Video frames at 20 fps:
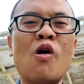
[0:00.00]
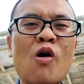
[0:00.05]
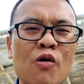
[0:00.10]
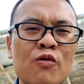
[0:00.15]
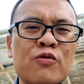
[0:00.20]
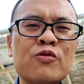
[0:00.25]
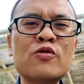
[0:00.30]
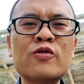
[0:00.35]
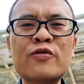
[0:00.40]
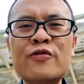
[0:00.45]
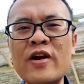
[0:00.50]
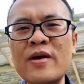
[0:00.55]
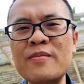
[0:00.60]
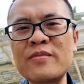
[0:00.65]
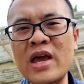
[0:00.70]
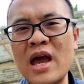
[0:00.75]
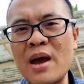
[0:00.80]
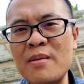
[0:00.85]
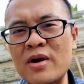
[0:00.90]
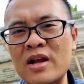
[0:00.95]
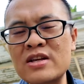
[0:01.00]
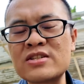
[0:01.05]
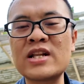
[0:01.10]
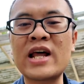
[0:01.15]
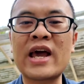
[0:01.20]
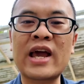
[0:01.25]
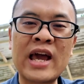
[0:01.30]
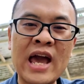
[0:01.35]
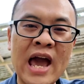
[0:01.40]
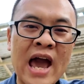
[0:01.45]
or full frame cameras
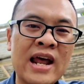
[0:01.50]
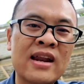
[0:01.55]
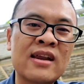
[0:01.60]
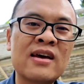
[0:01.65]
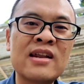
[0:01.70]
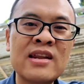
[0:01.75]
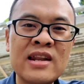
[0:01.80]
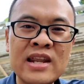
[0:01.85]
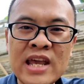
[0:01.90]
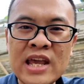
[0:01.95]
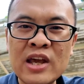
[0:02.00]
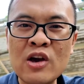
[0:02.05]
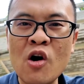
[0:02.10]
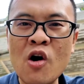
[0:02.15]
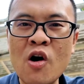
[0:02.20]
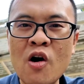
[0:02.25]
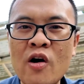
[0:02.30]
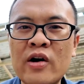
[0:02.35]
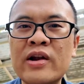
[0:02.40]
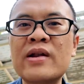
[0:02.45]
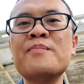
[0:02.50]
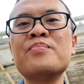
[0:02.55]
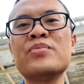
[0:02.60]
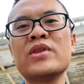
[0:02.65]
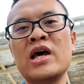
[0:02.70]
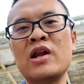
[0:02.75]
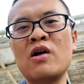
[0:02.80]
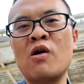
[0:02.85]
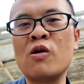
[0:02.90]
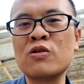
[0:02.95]
like Canon, Nikon,
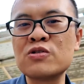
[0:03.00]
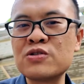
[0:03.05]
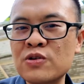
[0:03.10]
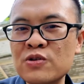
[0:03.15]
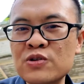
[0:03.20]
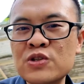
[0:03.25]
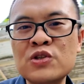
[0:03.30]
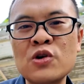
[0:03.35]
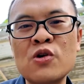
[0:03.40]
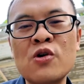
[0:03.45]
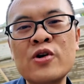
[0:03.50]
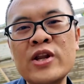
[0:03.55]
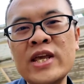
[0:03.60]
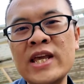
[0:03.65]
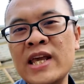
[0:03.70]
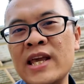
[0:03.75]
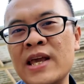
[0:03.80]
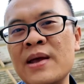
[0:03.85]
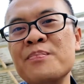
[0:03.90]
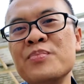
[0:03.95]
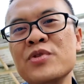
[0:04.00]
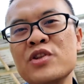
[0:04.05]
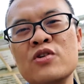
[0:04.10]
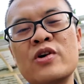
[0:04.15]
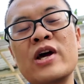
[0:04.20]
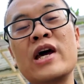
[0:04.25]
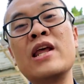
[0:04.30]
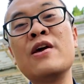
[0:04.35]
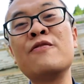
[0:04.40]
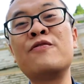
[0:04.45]
and also Sony. You
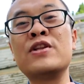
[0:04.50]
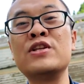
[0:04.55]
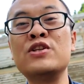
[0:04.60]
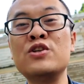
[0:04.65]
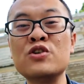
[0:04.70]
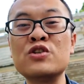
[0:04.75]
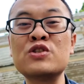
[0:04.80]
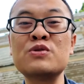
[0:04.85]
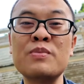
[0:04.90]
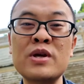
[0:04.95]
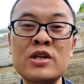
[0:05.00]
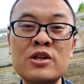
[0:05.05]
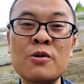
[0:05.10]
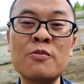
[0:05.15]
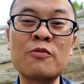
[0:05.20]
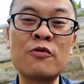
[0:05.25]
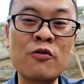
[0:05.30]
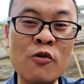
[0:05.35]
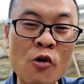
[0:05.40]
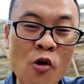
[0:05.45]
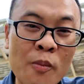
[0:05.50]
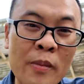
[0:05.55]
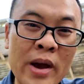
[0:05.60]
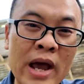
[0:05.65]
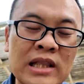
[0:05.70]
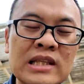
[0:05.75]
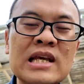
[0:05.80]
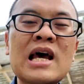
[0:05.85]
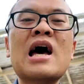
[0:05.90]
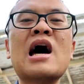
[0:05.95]
can even use medium
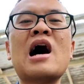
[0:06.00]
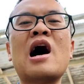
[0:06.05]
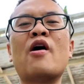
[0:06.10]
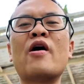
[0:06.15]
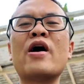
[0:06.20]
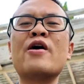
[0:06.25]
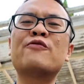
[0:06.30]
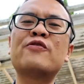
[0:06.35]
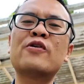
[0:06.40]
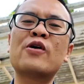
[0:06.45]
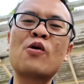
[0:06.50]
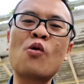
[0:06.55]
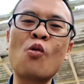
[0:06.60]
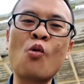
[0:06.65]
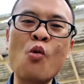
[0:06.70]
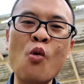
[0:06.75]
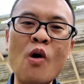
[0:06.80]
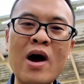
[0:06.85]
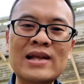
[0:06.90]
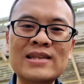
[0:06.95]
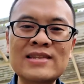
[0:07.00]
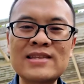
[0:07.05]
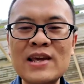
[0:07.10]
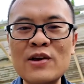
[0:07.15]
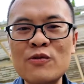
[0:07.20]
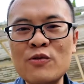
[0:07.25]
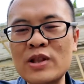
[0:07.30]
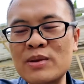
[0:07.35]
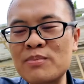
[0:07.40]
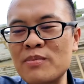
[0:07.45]
format. However, one
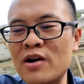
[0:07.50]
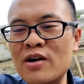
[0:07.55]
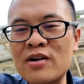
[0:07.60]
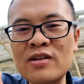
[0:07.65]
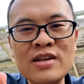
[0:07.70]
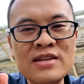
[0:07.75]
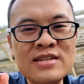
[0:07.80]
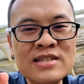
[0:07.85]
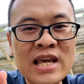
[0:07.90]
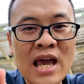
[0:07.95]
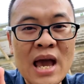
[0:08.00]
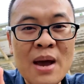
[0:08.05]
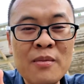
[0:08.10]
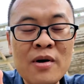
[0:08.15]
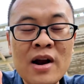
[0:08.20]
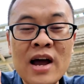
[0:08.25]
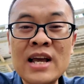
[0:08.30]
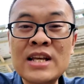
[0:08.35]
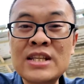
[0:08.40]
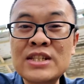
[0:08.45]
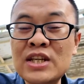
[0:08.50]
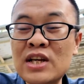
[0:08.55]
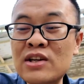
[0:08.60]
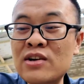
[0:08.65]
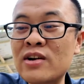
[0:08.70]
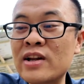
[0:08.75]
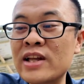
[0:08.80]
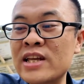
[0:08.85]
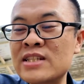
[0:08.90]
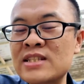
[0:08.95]
thing with mirrorless camera in
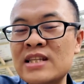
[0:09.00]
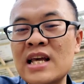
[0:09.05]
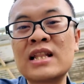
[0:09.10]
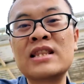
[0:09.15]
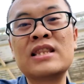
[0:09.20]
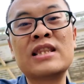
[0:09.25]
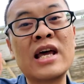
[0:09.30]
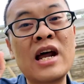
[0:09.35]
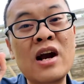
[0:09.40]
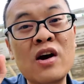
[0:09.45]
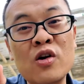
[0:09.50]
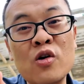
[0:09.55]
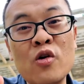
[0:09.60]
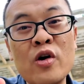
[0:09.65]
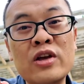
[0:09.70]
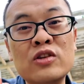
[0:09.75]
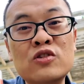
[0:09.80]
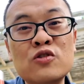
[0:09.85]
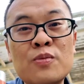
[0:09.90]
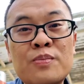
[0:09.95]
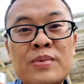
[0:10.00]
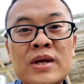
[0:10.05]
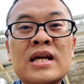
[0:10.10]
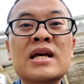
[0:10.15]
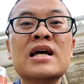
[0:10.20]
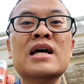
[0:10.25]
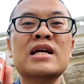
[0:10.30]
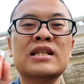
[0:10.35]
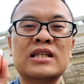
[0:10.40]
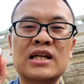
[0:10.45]
general is that they're going to be
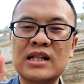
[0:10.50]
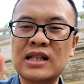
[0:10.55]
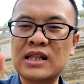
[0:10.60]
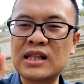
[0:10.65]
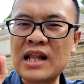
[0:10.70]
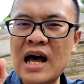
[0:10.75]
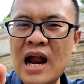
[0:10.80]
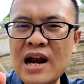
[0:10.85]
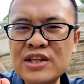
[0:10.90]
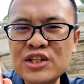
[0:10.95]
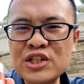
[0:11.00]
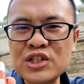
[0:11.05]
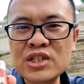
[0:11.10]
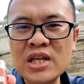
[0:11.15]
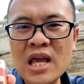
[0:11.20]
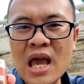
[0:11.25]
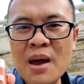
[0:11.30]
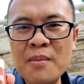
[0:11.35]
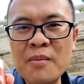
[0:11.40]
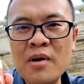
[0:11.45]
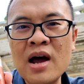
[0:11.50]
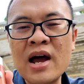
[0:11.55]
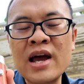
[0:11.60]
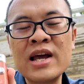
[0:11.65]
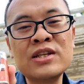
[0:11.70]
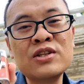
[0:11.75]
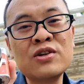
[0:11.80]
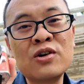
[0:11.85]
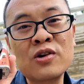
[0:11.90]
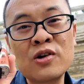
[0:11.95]
the largest camera
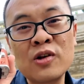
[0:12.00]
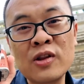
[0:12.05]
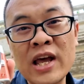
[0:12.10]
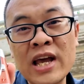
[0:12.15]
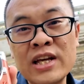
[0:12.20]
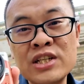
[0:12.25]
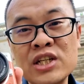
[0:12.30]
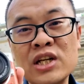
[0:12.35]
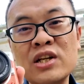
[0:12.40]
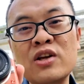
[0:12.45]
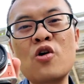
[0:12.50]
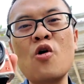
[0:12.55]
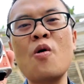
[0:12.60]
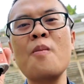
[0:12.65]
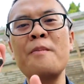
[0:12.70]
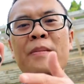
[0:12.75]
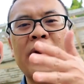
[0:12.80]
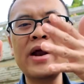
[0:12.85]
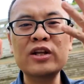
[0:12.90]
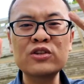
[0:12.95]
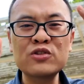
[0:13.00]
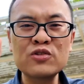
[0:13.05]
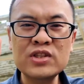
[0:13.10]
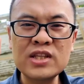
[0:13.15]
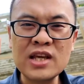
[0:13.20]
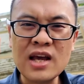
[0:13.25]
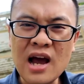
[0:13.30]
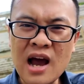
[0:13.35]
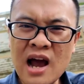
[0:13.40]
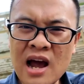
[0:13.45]
in your collection compared to
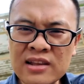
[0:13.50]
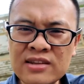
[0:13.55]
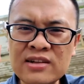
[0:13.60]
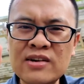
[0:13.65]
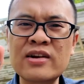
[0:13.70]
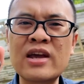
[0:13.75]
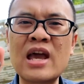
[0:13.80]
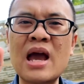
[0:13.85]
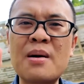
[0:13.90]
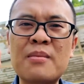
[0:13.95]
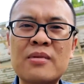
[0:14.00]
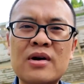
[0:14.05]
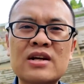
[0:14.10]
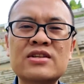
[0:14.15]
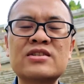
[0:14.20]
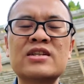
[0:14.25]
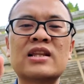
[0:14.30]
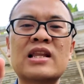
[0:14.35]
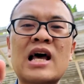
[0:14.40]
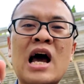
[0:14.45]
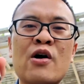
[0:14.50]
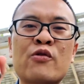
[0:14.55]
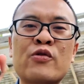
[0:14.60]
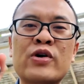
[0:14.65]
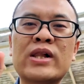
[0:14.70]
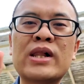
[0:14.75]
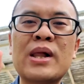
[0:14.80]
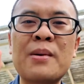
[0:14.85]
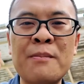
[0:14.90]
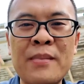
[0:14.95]
the other cameras that I
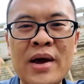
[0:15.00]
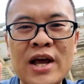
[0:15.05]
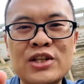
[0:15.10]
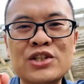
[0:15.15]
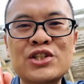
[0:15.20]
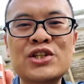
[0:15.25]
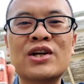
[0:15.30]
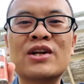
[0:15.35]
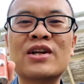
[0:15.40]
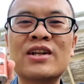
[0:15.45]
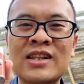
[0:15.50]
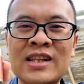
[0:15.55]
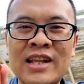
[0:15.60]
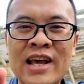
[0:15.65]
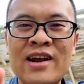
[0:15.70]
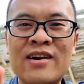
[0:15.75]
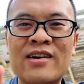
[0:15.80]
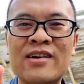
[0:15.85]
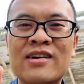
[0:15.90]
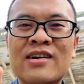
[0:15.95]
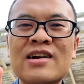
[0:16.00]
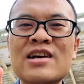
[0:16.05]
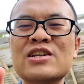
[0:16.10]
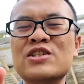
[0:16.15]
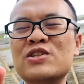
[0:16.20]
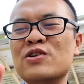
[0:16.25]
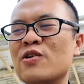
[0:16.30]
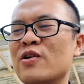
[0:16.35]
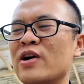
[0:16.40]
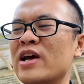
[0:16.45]
will mention later.
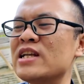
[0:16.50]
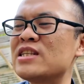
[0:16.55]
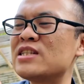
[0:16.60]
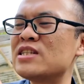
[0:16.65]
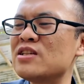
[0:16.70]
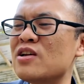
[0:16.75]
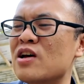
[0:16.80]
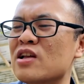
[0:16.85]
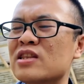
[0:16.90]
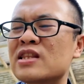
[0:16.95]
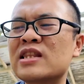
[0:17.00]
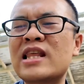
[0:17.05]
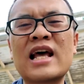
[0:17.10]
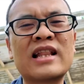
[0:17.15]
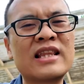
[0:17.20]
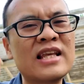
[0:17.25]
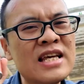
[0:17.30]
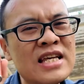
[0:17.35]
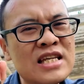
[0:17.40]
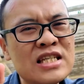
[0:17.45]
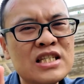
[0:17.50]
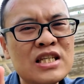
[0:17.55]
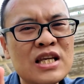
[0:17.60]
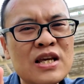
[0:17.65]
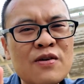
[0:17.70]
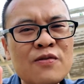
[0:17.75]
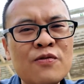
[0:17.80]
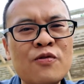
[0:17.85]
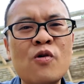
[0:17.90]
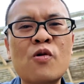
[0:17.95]
So it's not that
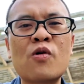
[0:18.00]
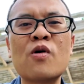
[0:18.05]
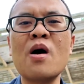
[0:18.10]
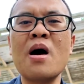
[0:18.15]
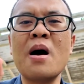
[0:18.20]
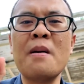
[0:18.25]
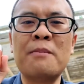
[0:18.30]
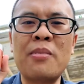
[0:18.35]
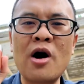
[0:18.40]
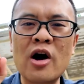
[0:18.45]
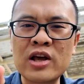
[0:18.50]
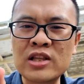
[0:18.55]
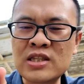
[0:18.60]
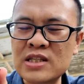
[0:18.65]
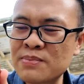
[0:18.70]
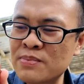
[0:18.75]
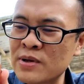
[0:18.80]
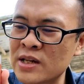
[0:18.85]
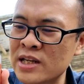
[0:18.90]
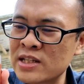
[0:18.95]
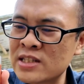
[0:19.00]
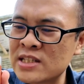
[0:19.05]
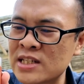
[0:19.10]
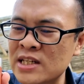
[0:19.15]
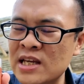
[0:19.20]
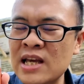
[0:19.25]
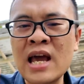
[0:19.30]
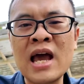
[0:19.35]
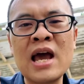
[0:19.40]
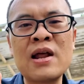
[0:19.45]
easy for
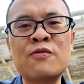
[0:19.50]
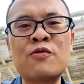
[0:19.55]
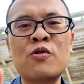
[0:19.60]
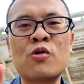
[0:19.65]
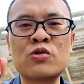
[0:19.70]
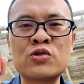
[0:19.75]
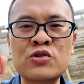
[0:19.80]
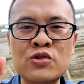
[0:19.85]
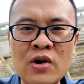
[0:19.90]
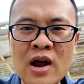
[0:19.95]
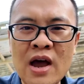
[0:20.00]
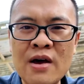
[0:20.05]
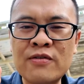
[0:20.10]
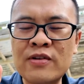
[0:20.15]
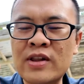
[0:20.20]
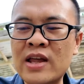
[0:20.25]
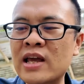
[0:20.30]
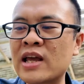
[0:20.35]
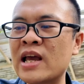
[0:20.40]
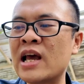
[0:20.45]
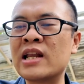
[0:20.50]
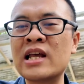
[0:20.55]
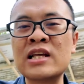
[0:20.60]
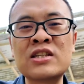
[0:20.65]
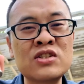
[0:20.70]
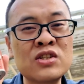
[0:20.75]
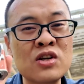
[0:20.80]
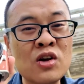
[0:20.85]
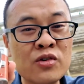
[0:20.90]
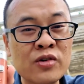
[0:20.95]
pocketability and for traveling, and
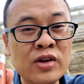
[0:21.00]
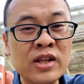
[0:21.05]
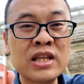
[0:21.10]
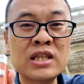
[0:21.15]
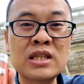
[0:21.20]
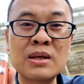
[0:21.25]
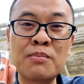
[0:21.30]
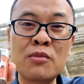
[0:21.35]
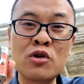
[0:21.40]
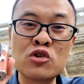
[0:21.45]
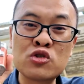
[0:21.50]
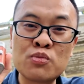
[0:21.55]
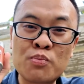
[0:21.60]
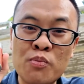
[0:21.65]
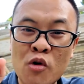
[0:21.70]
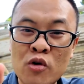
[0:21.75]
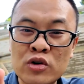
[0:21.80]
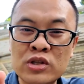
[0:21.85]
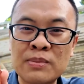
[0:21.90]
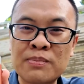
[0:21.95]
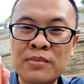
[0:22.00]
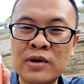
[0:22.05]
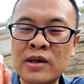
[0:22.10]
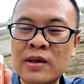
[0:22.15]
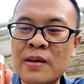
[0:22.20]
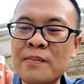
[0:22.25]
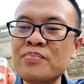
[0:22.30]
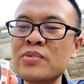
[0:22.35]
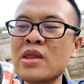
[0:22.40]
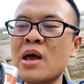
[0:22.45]
it's not really the most
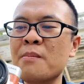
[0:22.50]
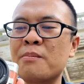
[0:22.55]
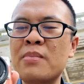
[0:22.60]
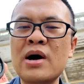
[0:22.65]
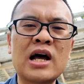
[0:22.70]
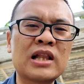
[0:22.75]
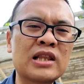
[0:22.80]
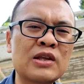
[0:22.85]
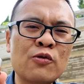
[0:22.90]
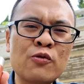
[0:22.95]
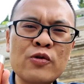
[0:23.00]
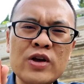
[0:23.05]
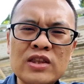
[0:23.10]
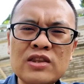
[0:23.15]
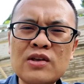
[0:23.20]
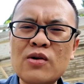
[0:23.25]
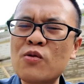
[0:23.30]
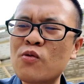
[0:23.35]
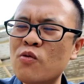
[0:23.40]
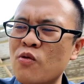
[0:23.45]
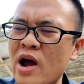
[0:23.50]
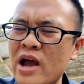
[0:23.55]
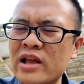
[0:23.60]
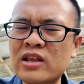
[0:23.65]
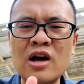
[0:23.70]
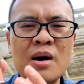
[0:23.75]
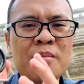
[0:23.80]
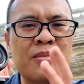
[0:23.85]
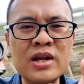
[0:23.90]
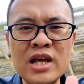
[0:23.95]
portable. But with the right
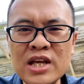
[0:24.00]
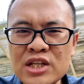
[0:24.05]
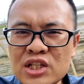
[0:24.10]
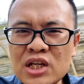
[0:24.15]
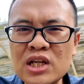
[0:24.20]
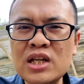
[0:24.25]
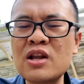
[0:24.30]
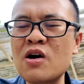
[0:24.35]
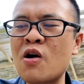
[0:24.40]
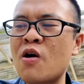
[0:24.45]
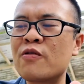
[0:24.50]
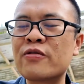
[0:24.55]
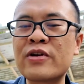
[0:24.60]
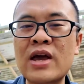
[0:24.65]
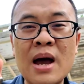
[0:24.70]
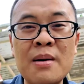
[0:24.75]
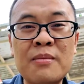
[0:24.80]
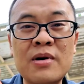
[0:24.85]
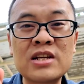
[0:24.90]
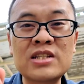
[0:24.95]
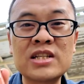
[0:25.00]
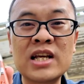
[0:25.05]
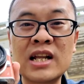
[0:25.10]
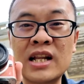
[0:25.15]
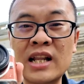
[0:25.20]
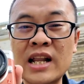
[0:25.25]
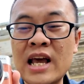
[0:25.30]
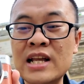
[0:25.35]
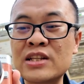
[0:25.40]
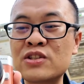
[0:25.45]
combination of cameras
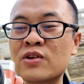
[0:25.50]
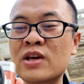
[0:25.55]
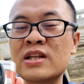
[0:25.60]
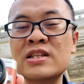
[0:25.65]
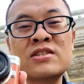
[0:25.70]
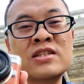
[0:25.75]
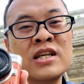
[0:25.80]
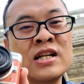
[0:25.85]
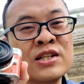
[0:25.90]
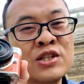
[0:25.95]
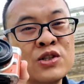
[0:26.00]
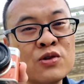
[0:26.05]
and lens, you can still